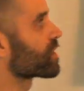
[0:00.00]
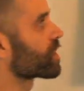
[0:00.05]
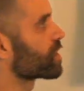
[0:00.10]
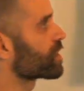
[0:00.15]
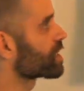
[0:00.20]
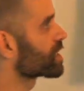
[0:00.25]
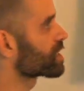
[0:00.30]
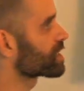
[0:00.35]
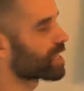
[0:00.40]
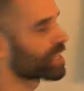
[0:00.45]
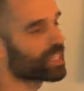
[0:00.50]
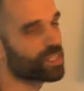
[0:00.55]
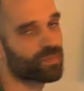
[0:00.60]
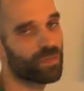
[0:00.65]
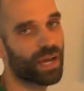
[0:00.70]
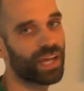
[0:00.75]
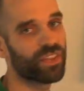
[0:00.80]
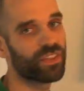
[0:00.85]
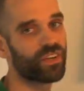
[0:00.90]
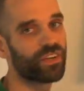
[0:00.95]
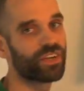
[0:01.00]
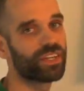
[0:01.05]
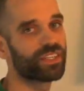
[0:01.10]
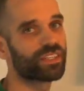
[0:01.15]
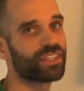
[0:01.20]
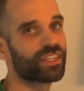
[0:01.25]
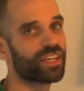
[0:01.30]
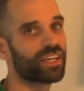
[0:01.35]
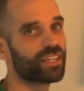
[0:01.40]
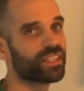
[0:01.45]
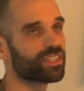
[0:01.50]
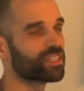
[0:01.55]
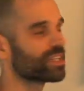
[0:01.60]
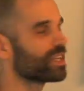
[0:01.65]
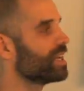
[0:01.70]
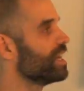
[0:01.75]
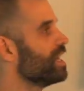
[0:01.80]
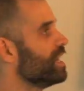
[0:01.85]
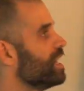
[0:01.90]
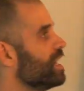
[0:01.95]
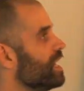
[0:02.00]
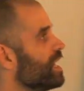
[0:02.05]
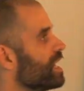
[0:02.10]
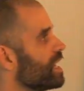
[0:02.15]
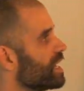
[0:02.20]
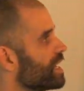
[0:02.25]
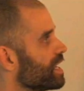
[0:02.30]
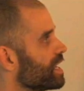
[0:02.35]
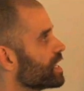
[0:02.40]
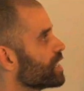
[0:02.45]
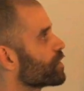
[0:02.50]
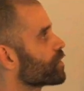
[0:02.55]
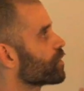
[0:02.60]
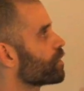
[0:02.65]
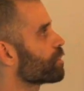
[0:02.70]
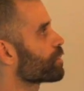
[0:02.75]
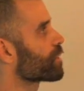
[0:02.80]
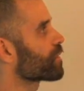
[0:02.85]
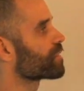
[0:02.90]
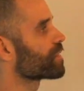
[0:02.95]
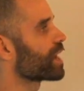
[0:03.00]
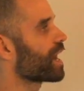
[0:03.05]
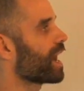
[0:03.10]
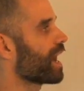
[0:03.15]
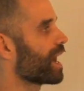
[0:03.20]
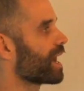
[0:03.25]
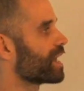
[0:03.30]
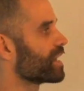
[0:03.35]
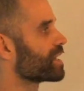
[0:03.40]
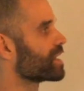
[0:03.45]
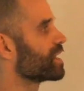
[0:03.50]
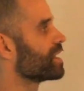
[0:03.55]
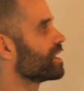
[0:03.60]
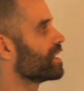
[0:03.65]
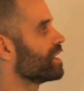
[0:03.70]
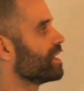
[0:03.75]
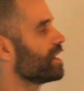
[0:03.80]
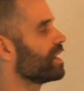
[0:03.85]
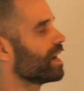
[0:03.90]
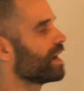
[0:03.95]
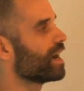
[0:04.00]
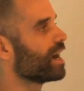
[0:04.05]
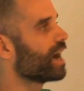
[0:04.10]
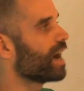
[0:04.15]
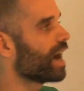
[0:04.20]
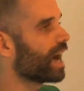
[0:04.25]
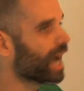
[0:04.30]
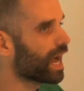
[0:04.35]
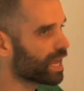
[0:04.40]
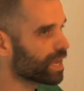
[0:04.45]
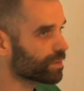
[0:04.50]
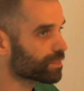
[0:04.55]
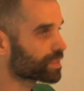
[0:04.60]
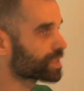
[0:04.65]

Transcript: 36 by 36. Any group of nine, I am